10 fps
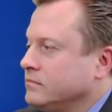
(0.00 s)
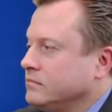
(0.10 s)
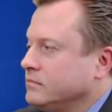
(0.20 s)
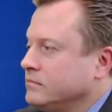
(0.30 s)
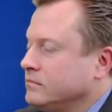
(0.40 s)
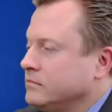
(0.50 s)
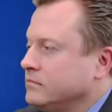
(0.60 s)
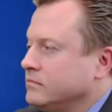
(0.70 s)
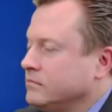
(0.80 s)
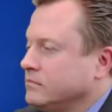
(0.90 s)

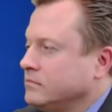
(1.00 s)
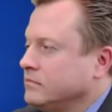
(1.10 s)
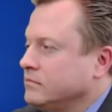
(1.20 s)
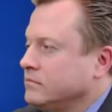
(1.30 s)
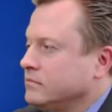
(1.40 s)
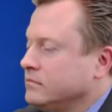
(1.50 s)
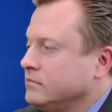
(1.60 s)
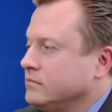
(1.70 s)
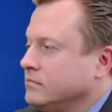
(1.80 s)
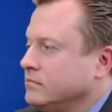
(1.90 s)

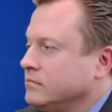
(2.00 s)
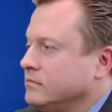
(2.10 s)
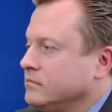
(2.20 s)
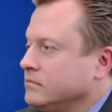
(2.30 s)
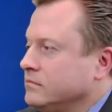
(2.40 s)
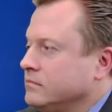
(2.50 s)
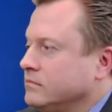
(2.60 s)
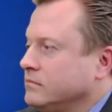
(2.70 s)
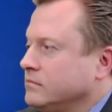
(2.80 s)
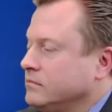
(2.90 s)

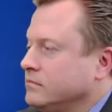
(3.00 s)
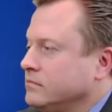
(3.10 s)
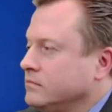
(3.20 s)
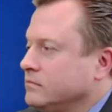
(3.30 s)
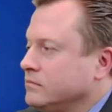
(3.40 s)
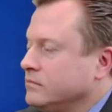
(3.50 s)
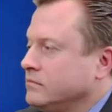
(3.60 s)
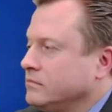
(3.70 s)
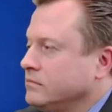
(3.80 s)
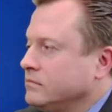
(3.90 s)

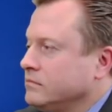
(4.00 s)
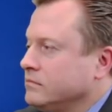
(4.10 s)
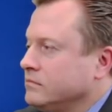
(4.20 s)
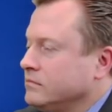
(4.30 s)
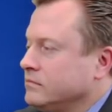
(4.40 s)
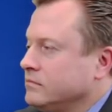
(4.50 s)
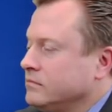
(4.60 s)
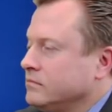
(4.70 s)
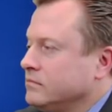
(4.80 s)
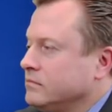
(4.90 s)

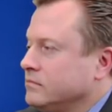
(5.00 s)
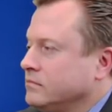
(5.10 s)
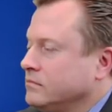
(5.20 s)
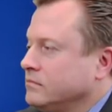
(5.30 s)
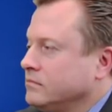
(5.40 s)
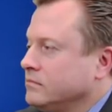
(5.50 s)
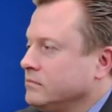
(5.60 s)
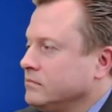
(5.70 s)
(not speaking)